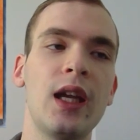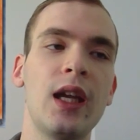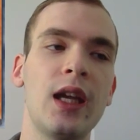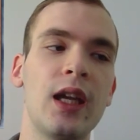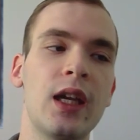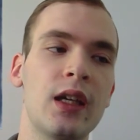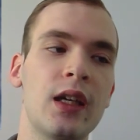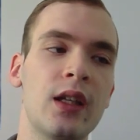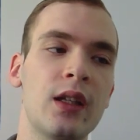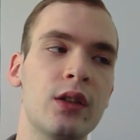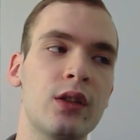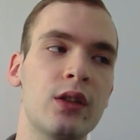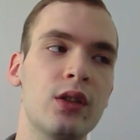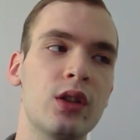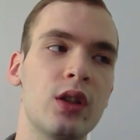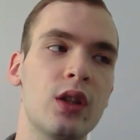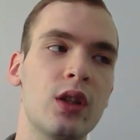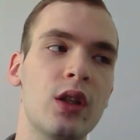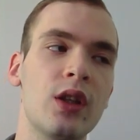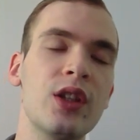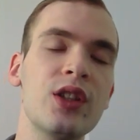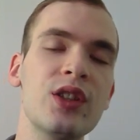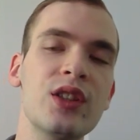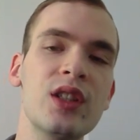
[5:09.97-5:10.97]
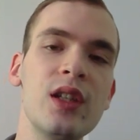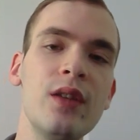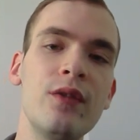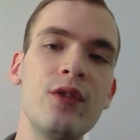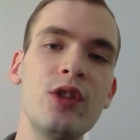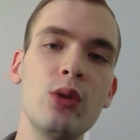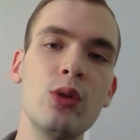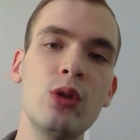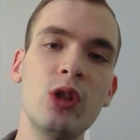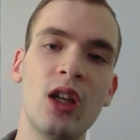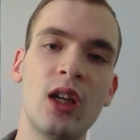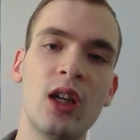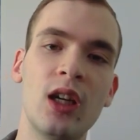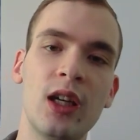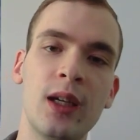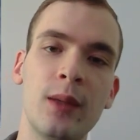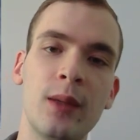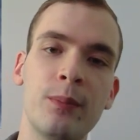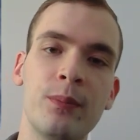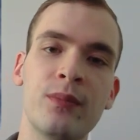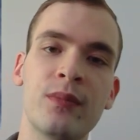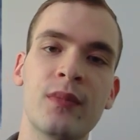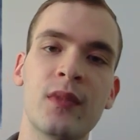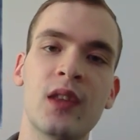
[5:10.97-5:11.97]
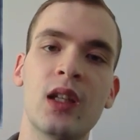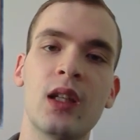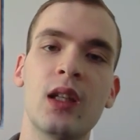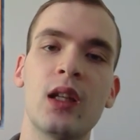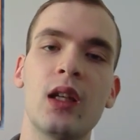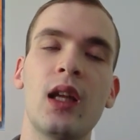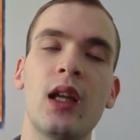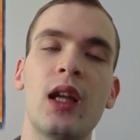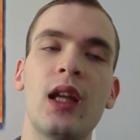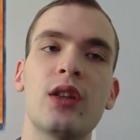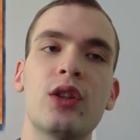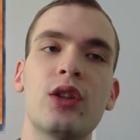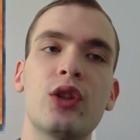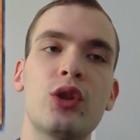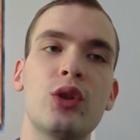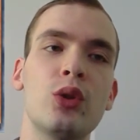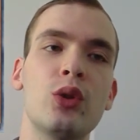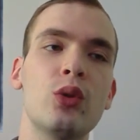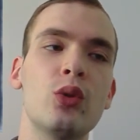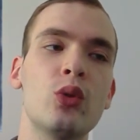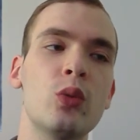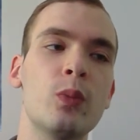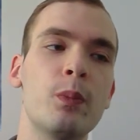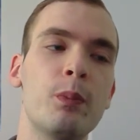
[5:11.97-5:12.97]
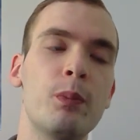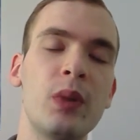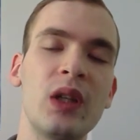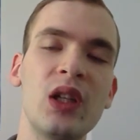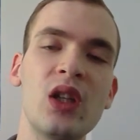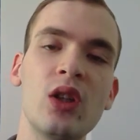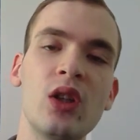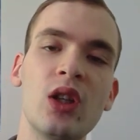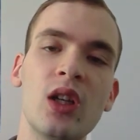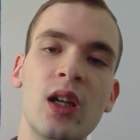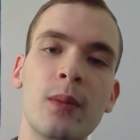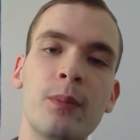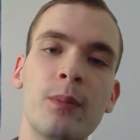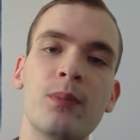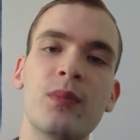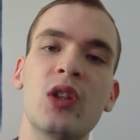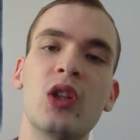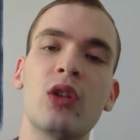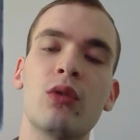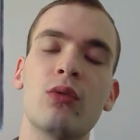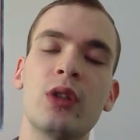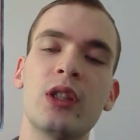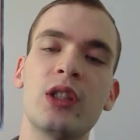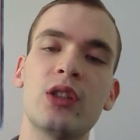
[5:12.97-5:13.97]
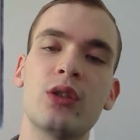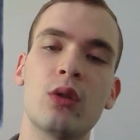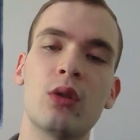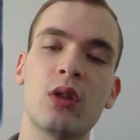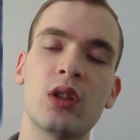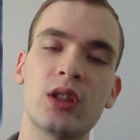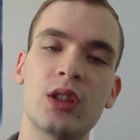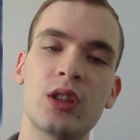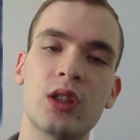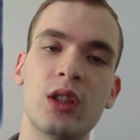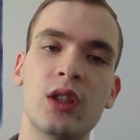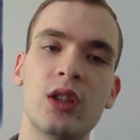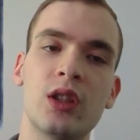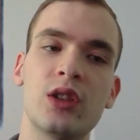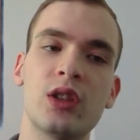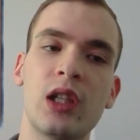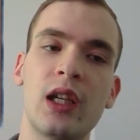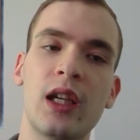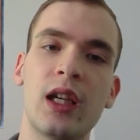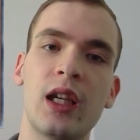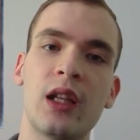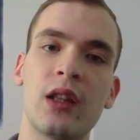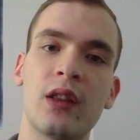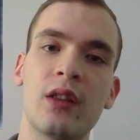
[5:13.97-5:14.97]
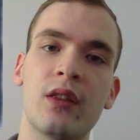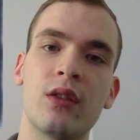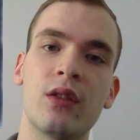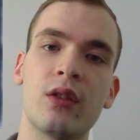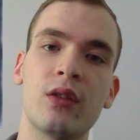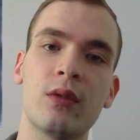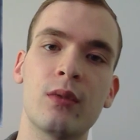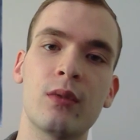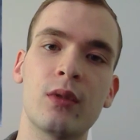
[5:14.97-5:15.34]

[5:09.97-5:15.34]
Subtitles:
and this gives you time to build up your resources and